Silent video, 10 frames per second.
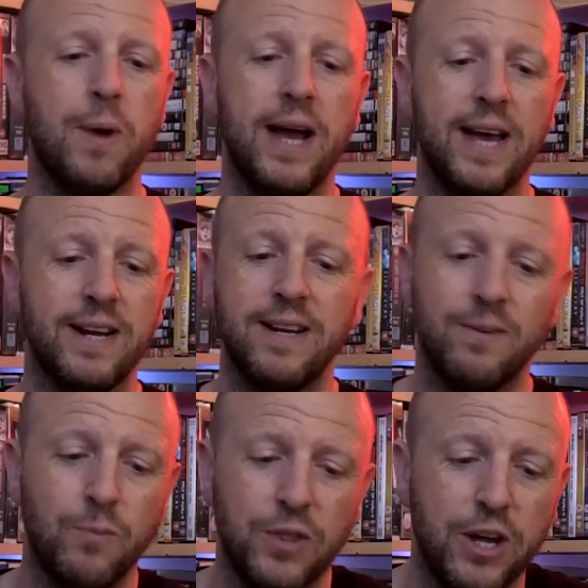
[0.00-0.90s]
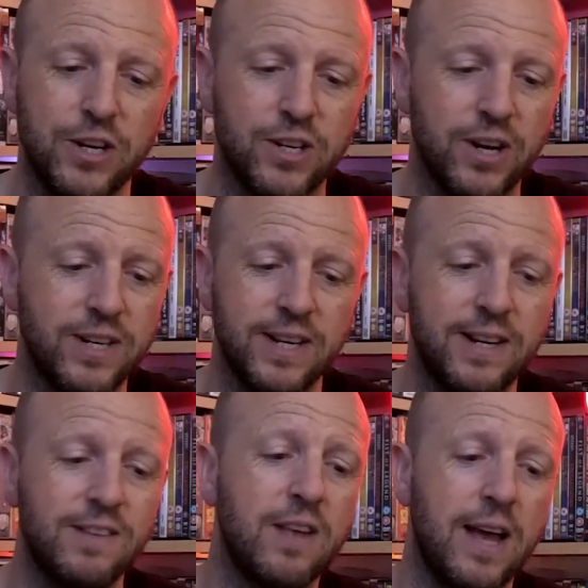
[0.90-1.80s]
O'Brien, without a doubt.
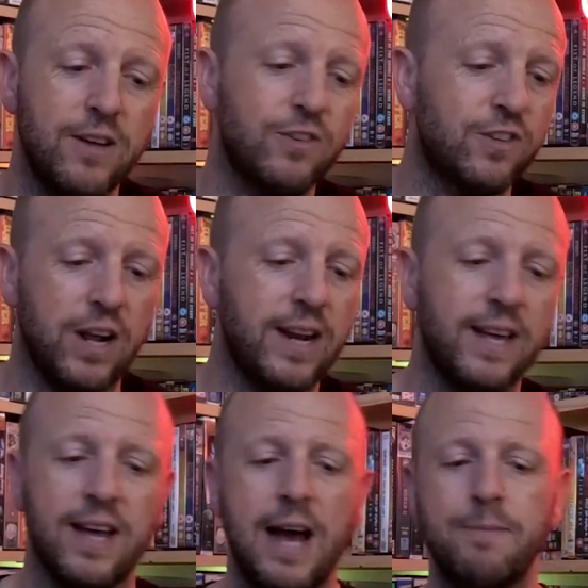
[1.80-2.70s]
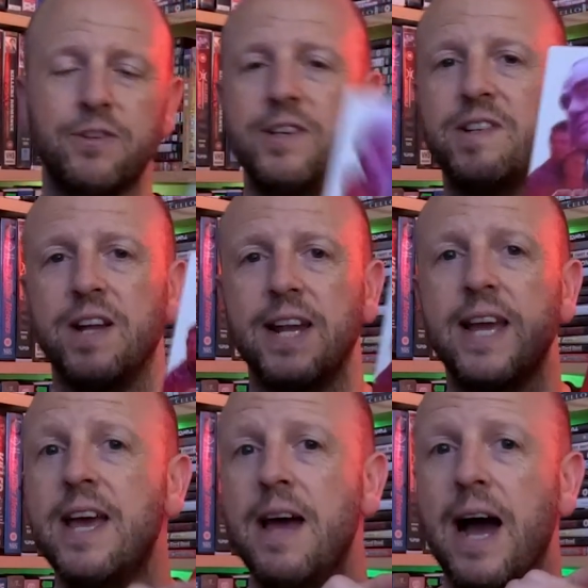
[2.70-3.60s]
It is stunning, absolutely stunning.